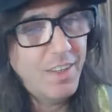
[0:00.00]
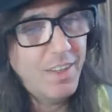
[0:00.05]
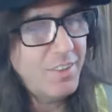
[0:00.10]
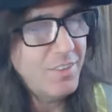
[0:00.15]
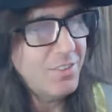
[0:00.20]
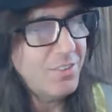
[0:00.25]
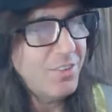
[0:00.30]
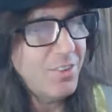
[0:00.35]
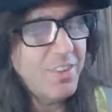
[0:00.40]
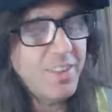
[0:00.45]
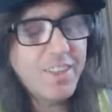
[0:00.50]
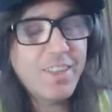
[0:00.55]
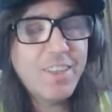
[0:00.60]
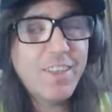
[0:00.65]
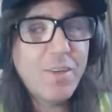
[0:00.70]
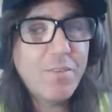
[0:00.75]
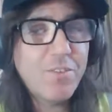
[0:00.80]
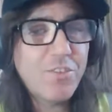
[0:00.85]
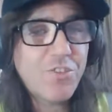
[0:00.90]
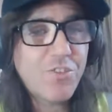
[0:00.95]
All right, so they're,
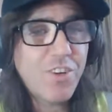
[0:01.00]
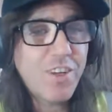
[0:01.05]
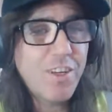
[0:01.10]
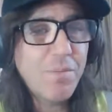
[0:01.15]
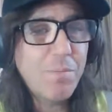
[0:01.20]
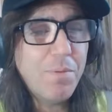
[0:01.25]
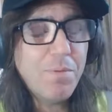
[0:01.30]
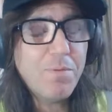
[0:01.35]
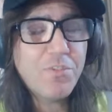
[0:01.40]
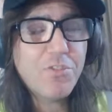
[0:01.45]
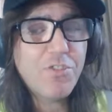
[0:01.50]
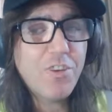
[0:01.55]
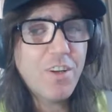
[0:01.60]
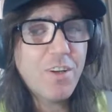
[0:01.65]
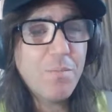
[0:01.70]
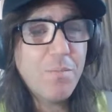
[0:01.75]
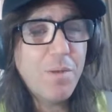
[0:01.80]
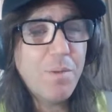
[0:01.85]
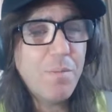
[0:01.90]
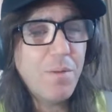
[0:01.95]
they're stringing, pe
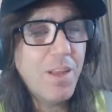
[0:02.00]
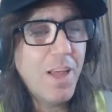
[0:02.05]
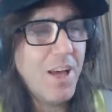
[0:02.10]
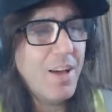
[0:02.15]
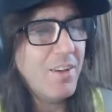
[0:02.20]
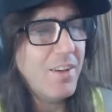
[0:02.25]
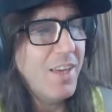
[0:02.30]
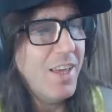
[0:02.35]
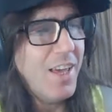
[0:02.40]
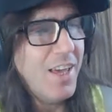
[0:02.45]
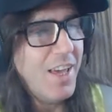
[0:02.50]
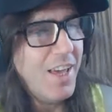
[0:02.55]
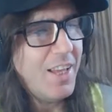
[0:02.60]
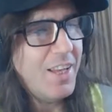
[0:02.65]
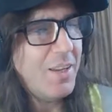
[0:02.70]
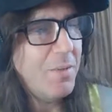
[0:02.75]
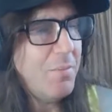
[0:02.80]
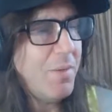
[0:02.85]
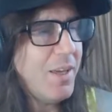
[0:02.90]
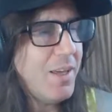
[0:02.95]
stringing people out
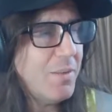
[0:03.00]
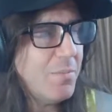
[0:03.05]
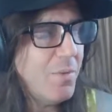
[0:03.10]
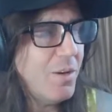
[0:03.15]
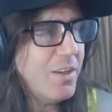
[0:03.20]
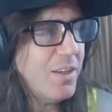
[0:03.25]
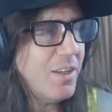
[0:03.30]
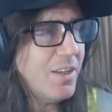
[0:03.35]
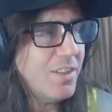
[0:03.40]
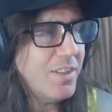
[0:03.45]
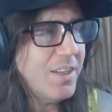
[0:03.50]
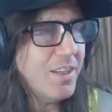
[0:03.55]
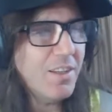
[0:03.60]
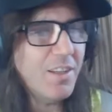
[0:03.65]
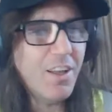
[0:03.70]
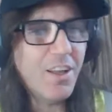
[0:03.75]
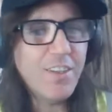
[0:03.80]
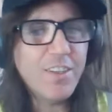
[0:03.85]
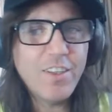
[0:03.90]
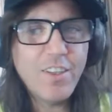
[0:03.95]
and then making money on the, uh,
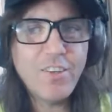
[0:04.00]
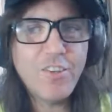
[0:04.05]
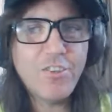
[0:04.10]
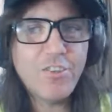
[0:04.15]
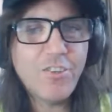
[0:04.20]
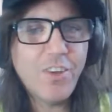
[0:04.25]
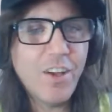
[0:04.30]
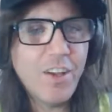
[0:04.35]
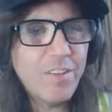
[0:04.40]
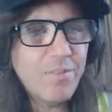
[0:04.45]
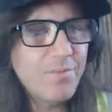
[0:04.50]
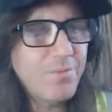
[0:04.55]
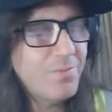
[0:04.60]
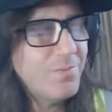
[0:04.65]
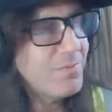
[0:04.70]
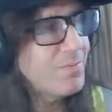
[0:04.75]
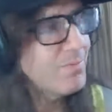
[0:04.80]
on the other side.